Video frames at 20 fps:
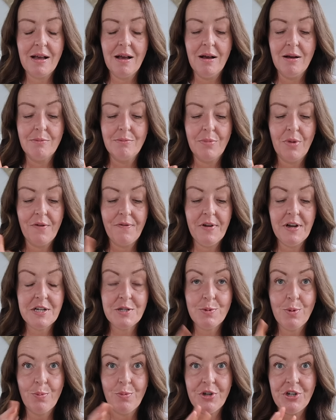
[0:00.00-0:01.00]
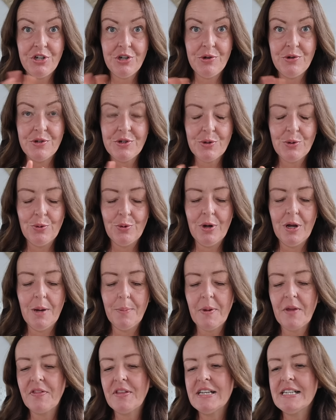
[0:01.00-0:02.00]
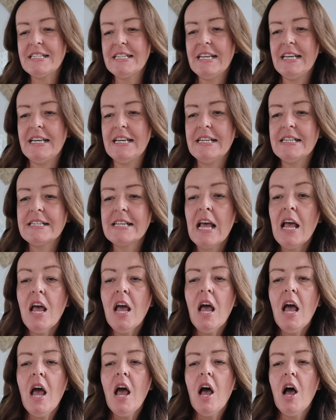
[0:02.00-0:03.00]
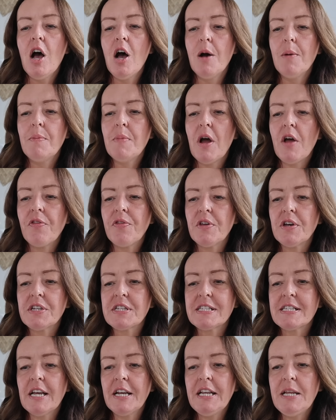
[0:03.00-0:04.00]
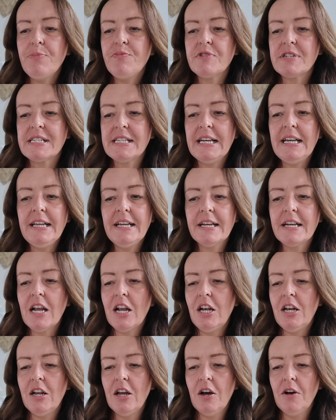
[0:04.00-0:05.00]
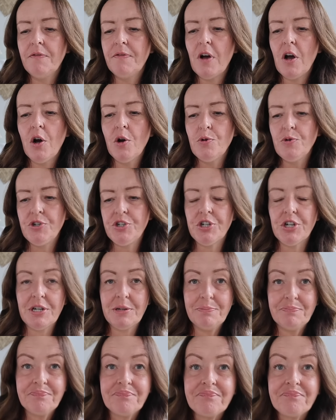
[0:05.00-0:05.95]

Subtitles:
My first one was used all up. This is the Sunny Brazilian Love Ocean.